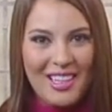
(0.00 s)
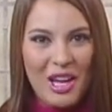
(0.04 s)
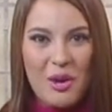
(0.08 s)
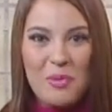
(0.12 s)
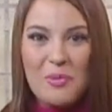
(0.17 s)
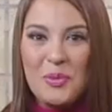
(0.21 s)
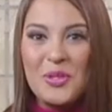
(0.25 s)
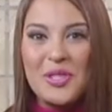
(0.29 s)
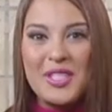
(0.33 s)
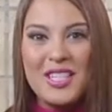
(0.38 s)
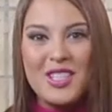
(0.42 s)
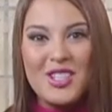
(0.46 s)
Ako
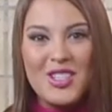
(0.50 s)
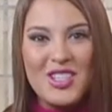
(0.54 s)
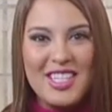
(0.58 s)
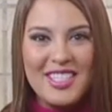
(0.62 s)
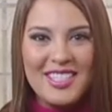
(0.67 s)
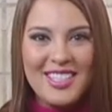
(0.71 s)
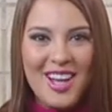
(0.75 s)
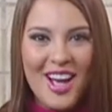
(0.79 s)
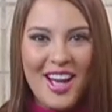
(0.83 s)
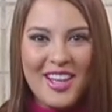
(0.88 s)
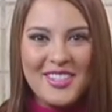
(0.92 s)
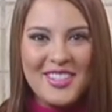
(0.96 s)
po si G.
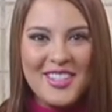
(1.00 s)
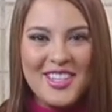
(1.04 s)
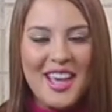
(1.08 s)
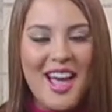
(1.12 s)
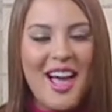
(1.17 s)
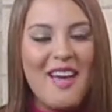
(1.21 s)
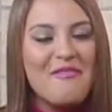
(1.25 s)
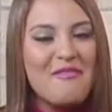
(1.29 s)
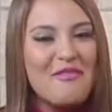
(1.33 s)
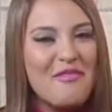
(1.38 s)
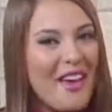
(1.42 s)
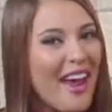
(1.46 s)
Tanji.
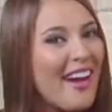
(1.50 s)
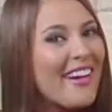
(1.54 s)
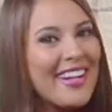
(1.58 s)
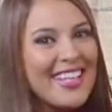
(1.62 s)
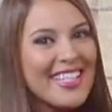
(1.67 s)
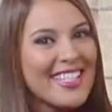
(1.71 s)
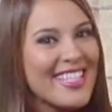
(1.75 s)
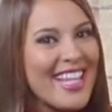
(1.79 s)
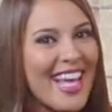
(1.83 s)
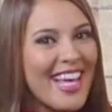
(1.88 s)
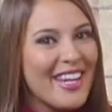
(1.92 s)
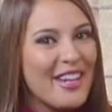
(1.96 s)
I'm very
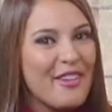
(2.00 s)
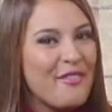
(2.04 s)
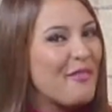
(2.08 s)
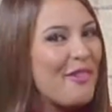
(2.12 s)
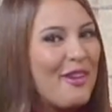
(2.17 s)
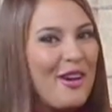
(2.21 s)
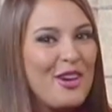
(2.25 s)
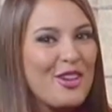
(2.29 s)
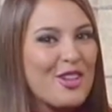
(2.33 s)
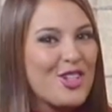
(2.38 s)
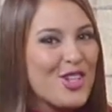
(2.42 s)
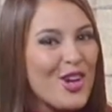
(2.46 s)
excited for
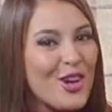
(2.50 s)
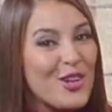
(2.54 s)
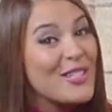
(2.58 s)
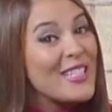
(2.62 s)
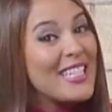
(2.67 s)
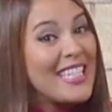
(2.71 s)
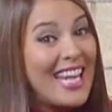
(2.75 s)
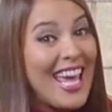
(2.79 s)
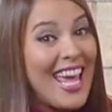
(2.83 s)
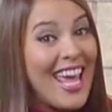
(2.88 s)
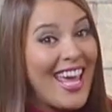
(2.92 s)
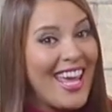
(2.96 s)
our show
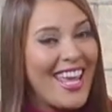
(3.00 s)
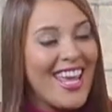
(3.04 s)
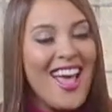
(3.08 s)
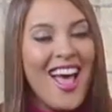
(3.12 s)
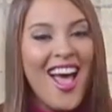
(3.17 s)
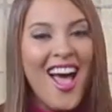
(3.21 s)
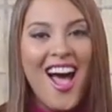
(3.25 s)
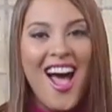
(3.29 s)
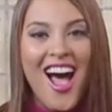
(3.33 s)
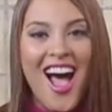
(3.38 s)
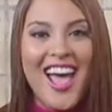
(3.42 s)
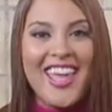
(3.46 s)
today.
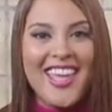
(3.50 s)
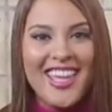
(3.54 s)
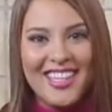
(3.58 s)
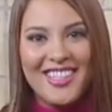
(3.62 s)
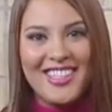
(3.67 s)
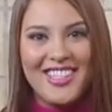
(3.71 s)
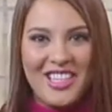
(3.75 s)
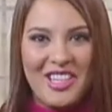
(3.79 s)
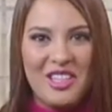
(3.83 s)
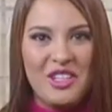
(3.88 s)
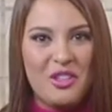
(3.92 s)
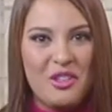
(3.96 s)
I get
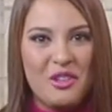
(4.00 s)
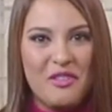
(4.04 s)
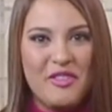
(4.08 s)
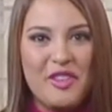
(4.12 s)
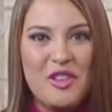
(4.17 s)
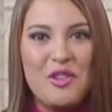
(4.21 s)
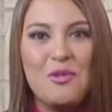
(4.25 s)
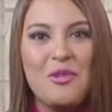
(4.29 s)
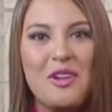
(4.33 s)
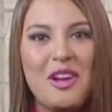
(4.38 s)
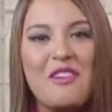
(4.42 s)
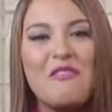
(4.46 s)
to
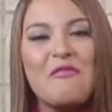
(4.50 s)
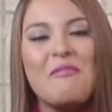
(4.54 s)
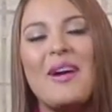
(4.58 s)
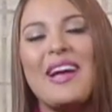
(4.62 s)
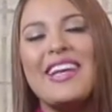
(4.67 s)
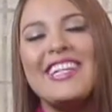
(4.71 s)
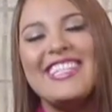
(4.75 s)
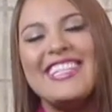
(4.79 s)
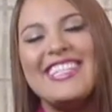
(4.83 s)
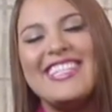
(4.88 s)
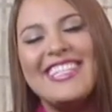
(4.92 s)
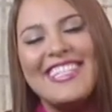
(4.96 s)
interview one of
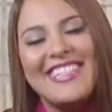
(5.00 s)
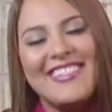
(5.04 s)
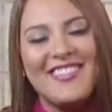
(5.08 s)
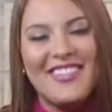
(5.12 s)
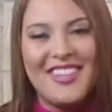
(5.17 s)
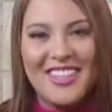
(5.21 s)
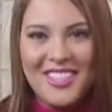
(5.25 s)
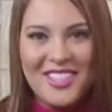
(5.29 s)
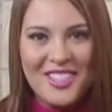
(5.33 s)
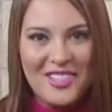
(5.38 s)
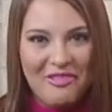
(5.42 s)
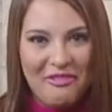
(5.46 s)
my
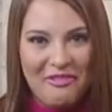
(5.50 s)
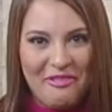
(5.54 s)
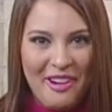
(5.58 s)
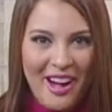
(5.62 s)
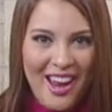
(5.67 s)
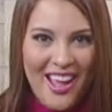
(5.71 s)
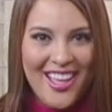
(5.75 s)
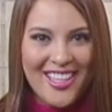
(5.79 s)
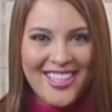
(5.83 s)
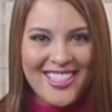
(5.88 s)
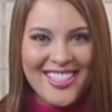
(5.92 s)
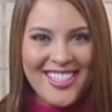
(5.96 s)
dearest
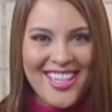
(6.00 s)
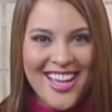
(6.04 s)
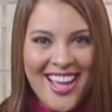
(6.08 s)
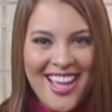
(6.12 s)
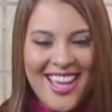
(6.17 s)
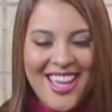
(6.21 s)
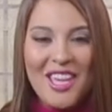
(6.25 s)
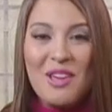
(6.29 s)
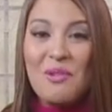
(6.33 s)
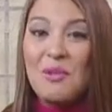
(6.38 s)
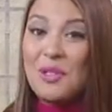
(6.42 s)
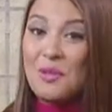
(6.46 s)
friends.
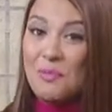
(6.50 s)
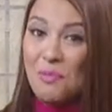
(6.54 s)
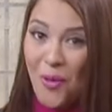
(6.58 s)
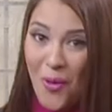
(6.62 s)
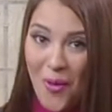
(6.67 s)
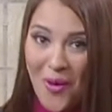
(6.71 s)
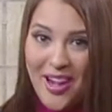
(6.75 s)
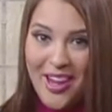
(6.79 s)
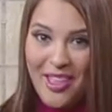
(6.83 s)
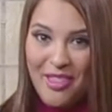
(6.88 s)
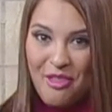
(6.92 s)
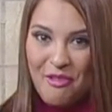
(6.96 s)
He was
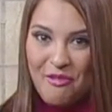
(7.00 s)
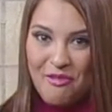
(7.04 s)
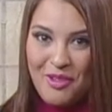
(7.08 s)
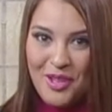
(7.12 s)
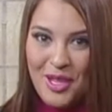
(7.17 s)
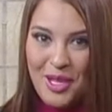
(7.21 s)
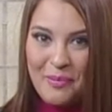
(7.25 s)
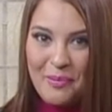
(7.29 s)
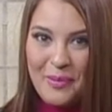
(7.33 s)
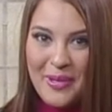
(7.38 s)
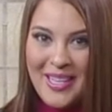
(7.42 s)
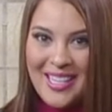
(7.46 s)
born in the
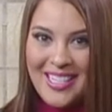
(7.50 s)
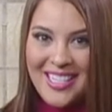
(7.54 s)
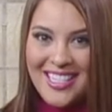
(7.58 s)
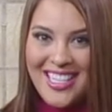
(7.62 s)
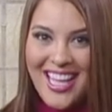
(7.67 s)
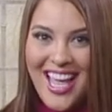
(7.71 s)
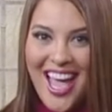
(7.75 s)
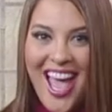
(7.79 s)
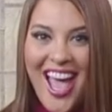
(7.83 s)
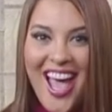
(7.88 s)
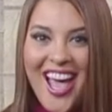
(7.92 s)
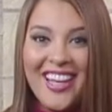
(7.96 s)
Philippines
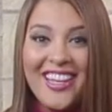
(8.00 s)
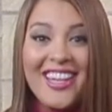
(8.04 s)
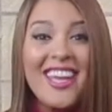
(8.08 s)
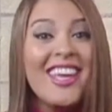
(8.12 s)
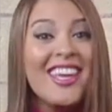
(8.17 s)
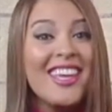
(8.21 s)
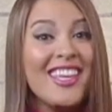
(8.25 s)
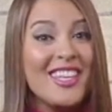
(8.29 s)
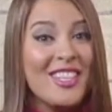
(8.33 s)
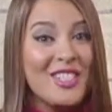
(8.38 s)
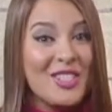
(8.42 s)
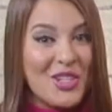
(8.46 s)
and
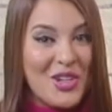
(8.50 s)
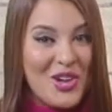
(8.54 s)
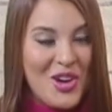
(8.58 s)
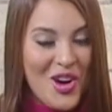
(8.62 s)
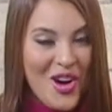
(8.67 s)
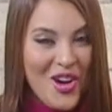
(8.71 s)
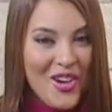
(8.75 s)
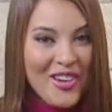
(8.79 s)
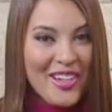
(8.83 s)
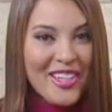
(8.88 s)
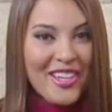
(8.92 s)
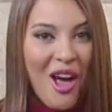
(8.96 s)
he's a
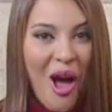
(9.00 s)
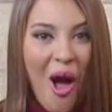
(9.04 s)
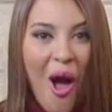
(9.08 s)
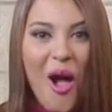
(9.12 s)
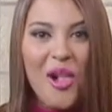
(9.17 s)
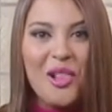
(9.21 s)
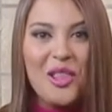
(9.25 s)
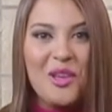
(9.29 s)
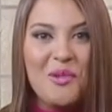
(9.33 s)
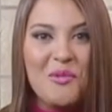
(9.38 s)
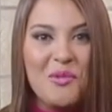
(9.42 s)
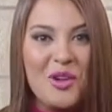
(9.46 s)
current
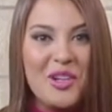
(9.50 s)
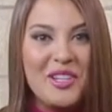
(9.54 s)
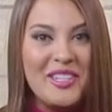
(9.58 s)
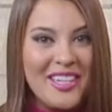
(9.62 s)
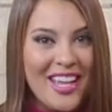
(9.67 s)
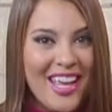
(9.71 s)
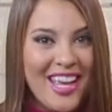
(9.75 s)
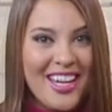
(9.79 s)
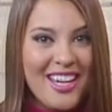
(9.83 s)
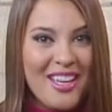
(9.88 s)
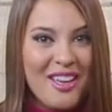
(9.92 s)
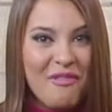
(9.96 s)
Hollywood
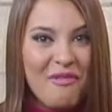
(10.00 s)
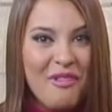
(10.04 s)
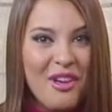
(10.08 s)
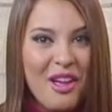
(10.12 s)
native.